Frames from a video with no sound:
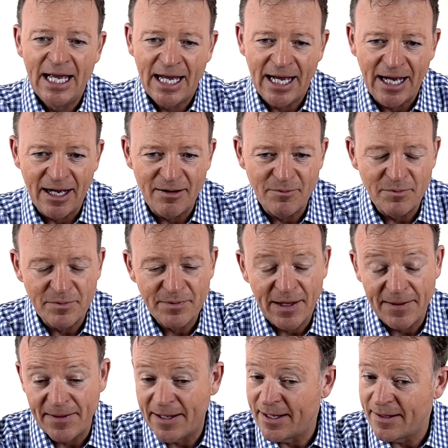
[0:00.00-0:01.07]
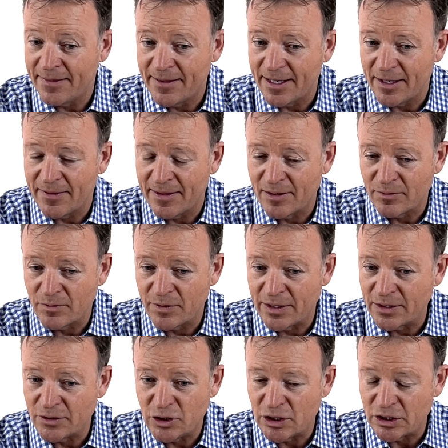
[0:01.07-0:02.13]
then
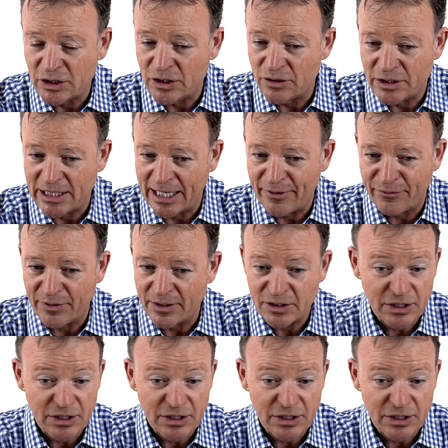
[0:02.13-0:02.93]
they'll just do telephone.